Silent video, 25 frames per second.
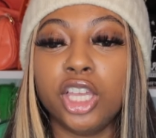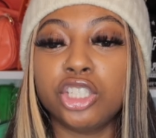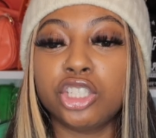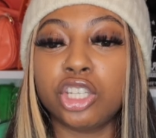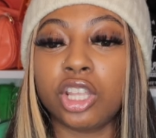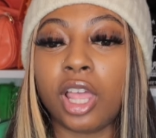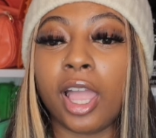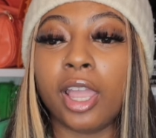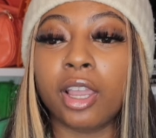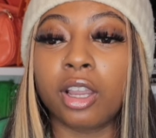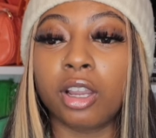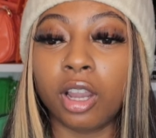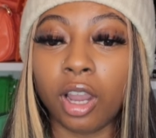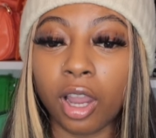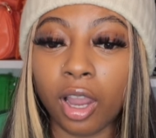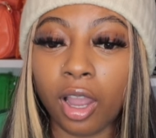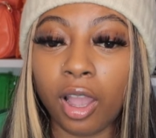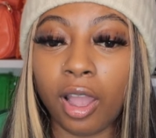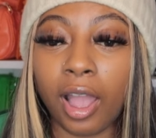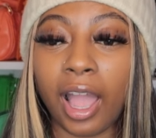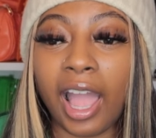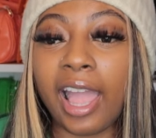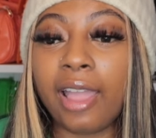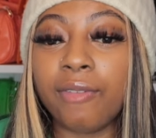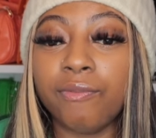She like,
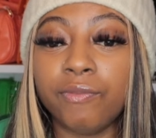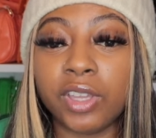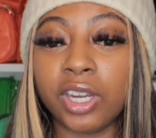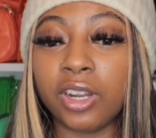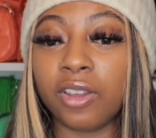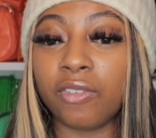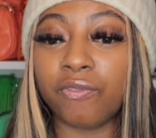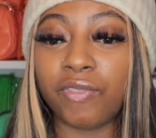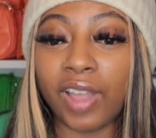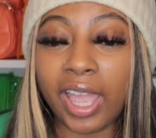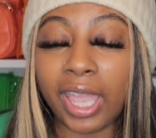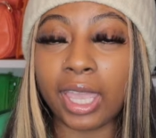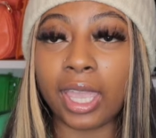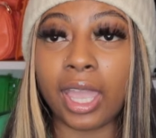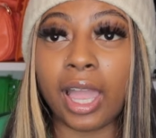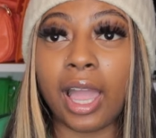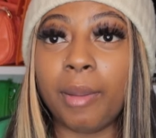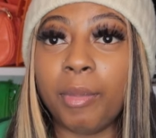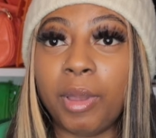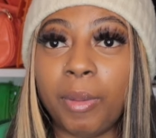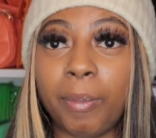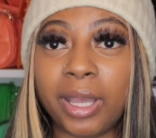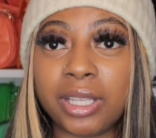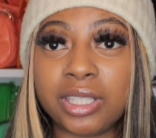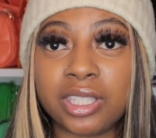girl, I'm finna fight.
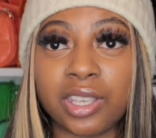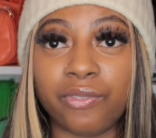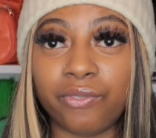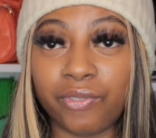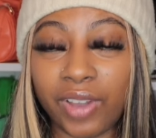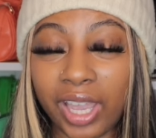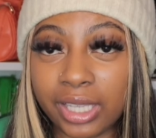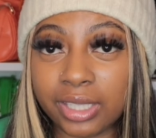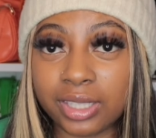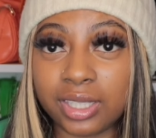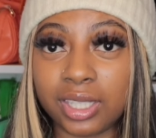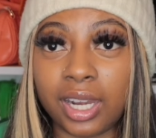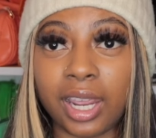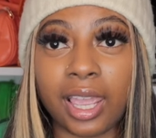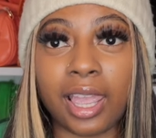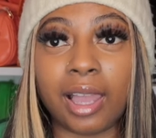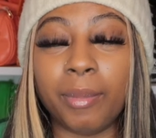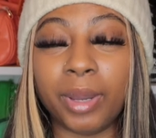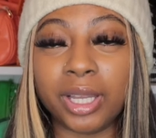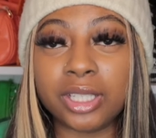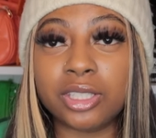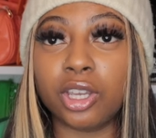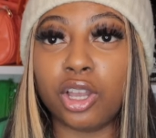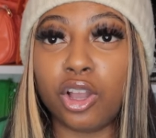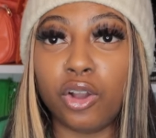I'm about to fight today.
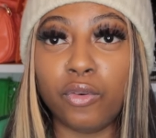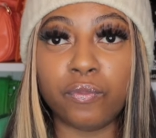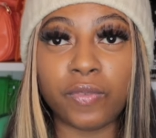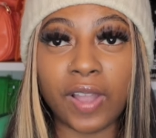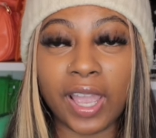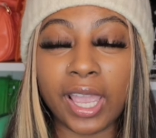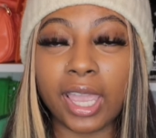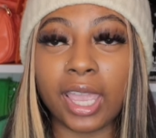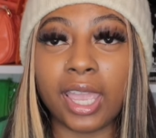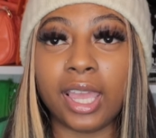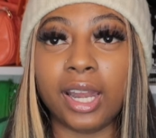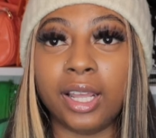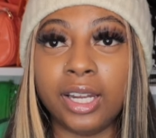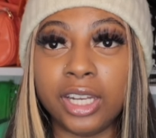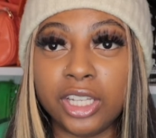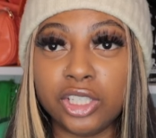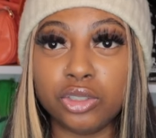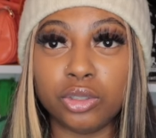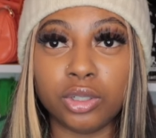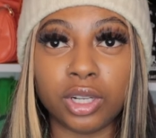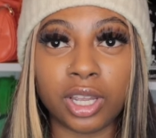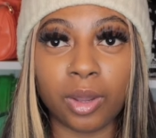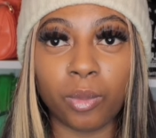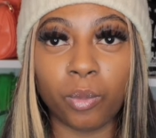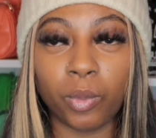I'm about to go fight and I need
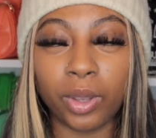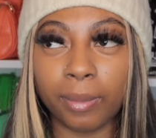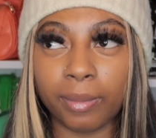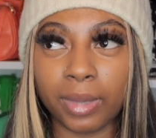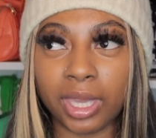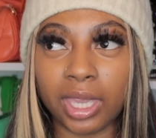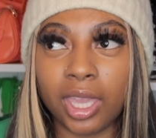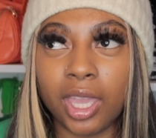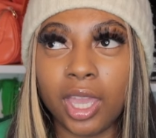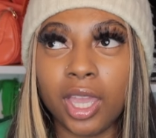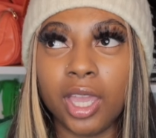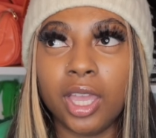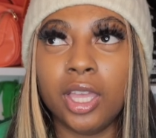you to come with me.